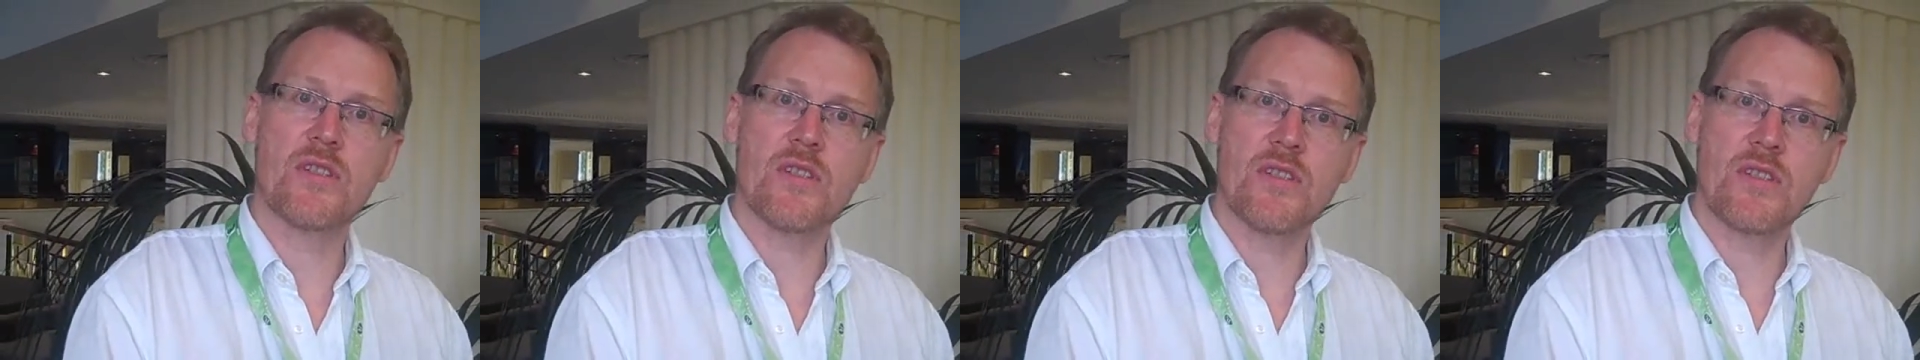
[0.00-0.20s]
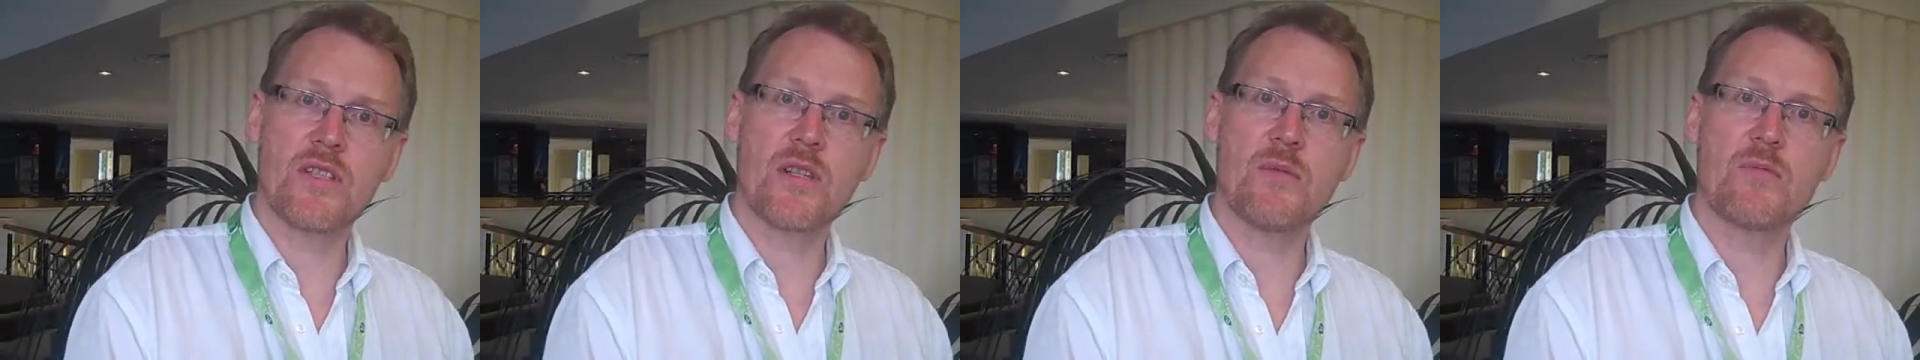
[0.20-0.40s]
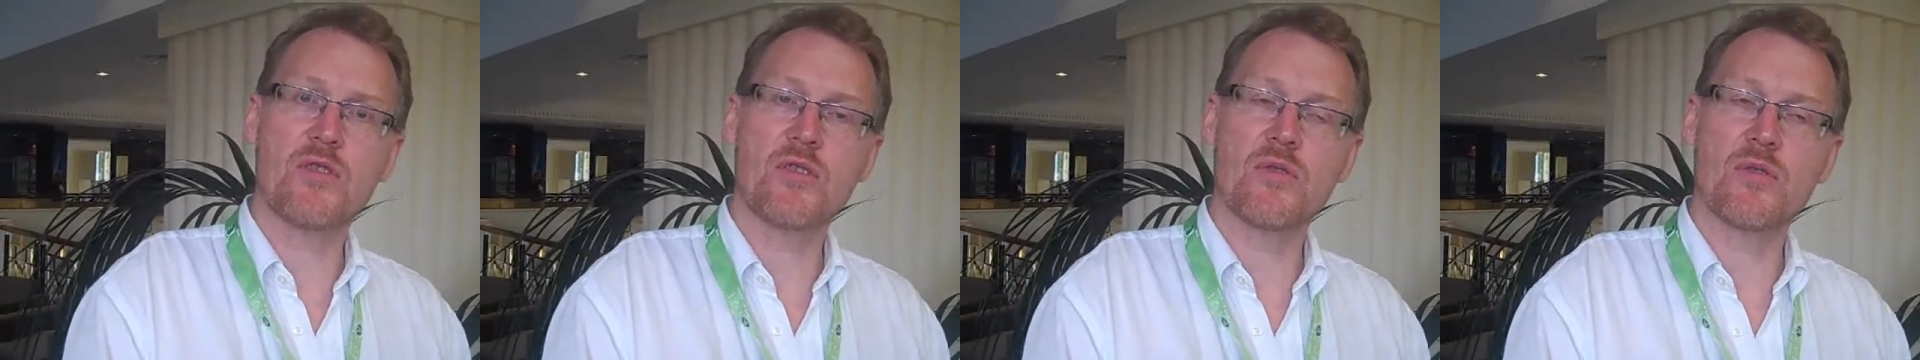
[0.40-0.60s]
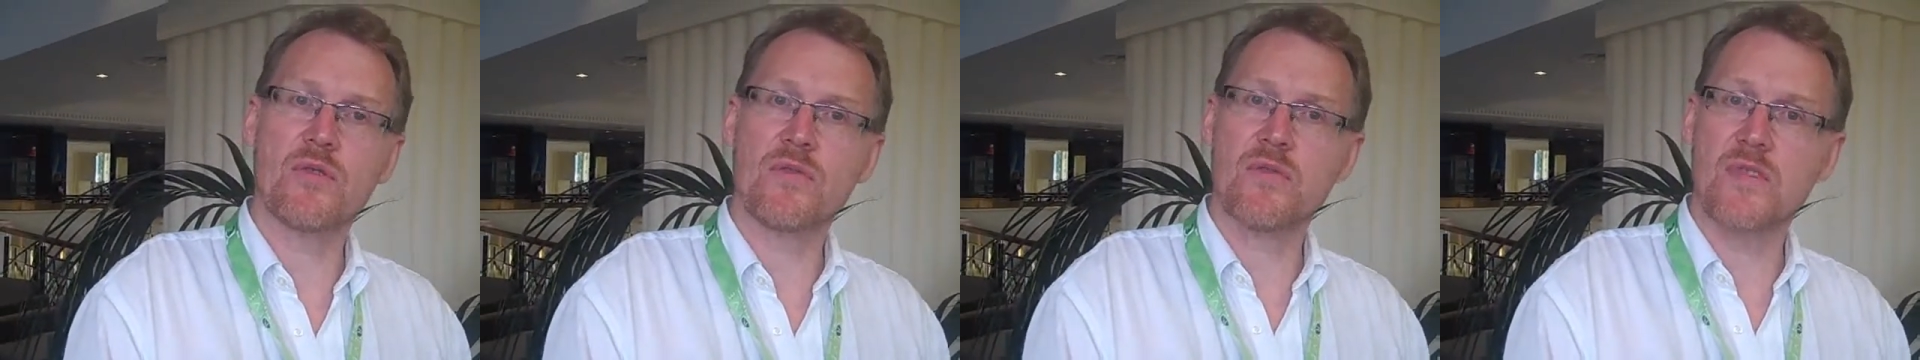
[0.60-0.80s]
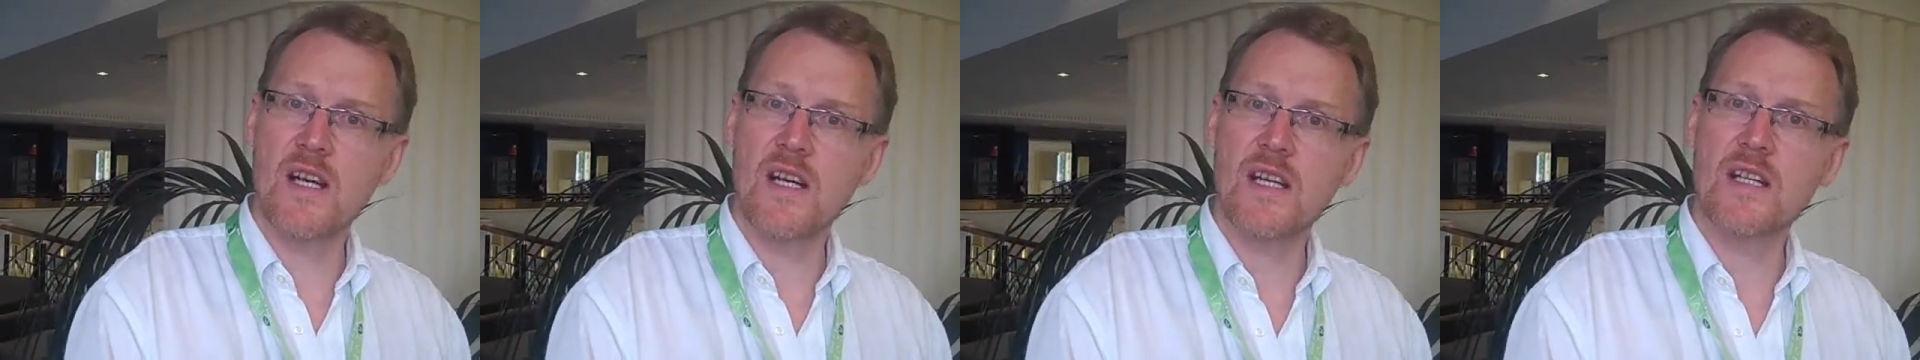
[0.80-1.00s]
some sort
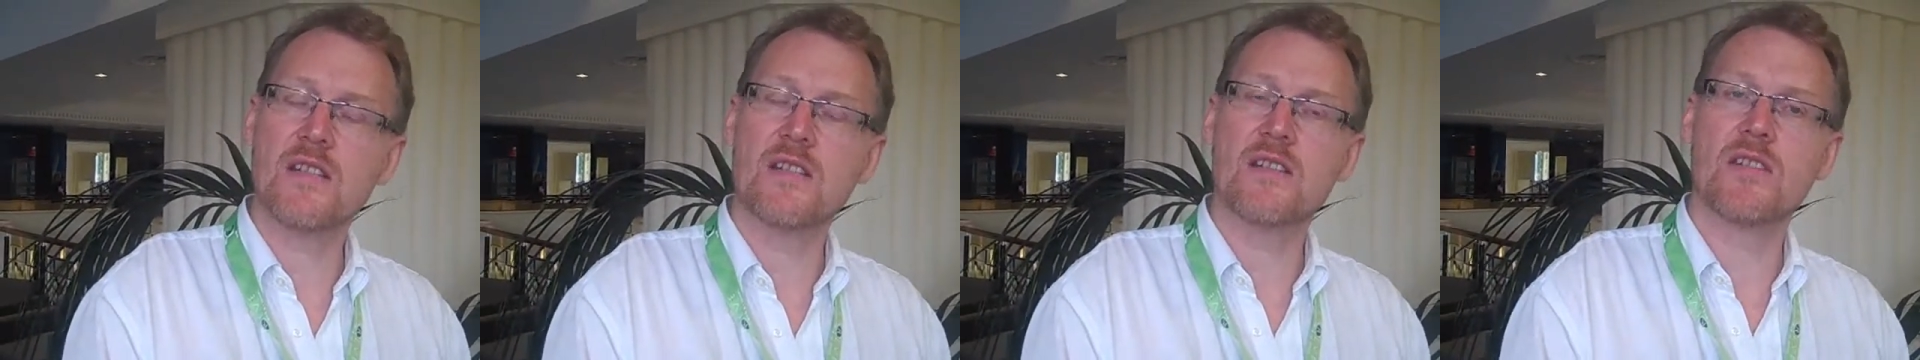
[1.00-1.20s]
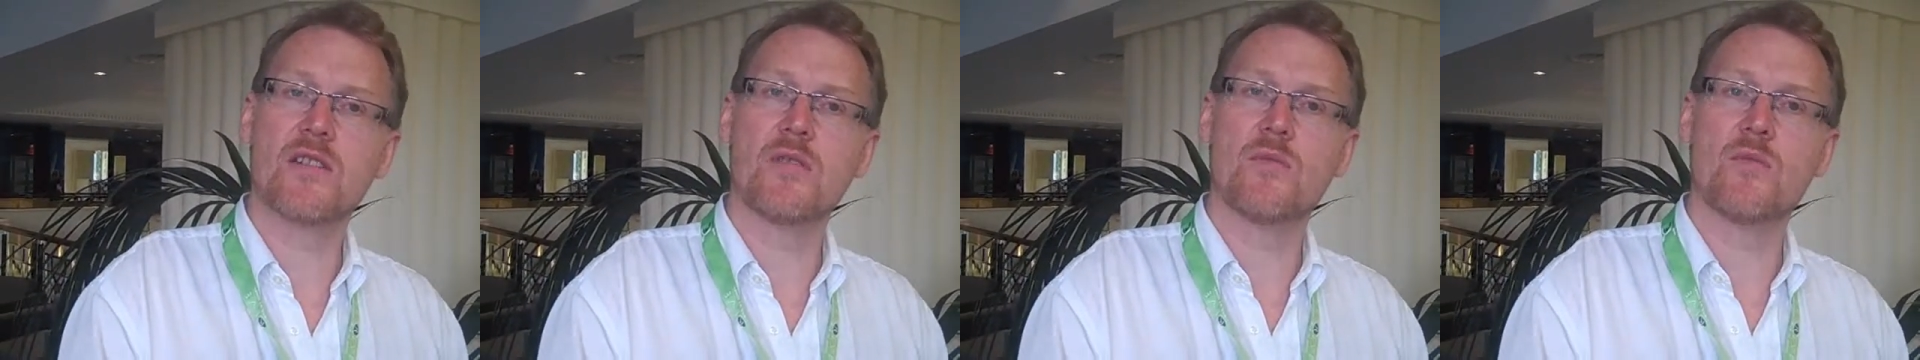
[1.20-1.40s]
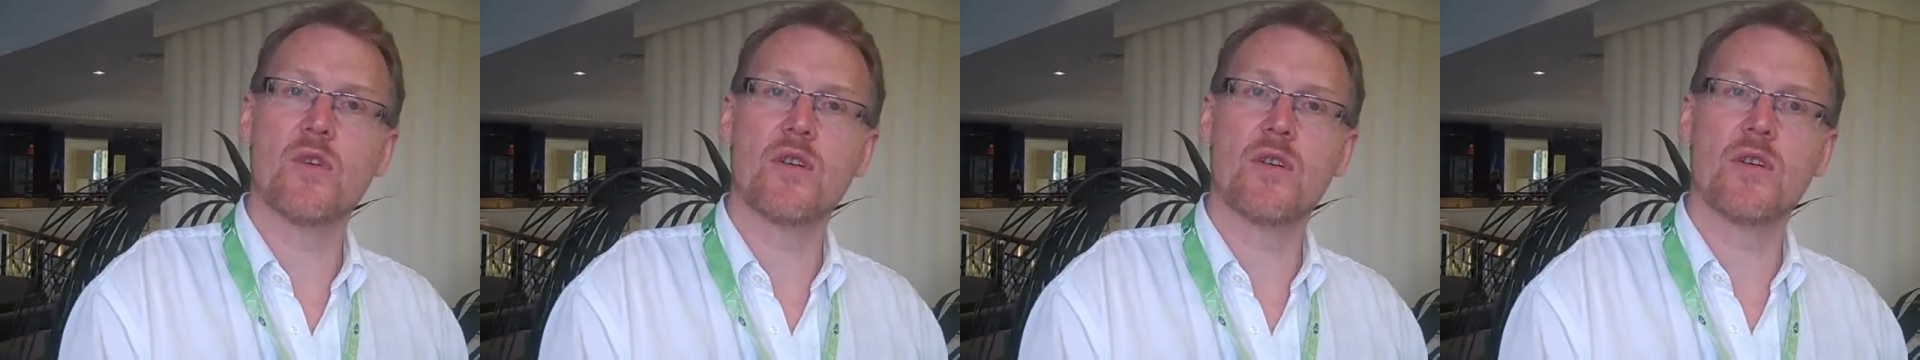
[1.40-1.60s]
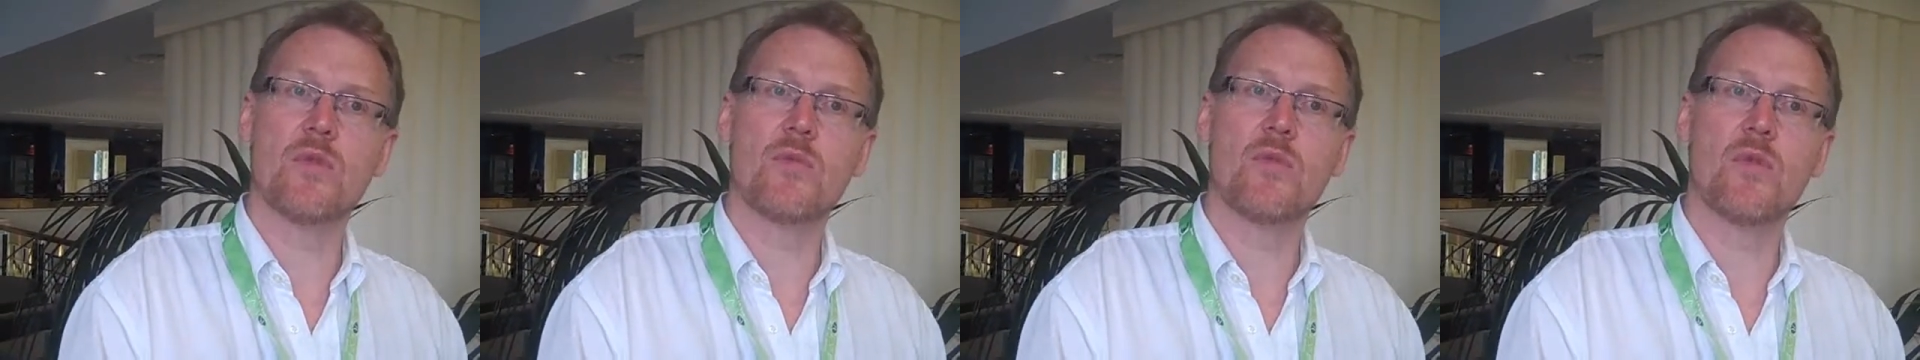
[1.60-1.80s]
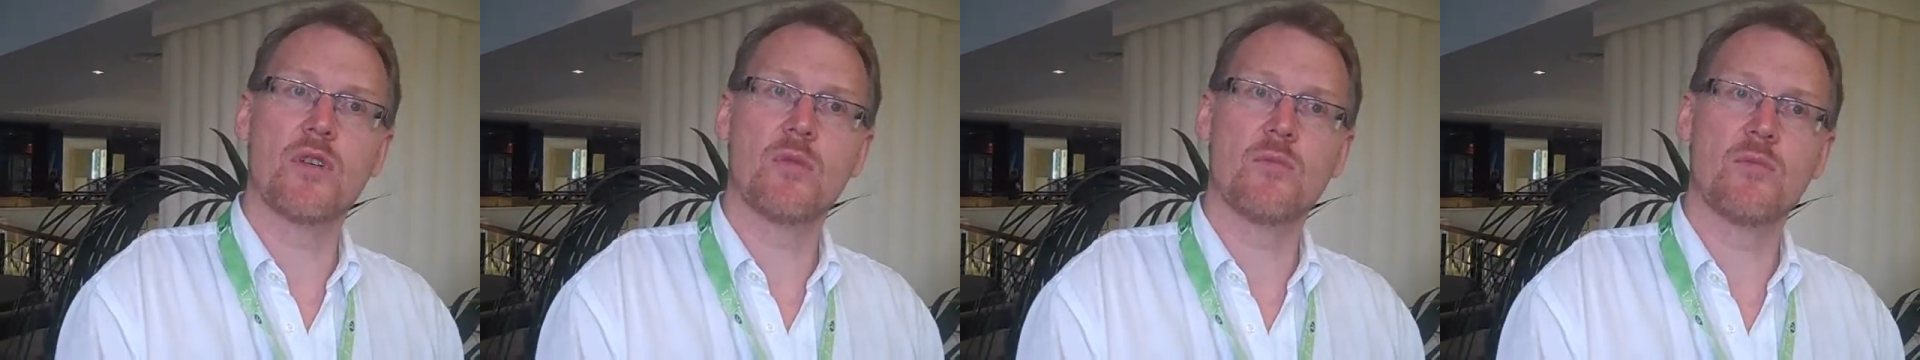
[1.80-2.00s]
of guidance on what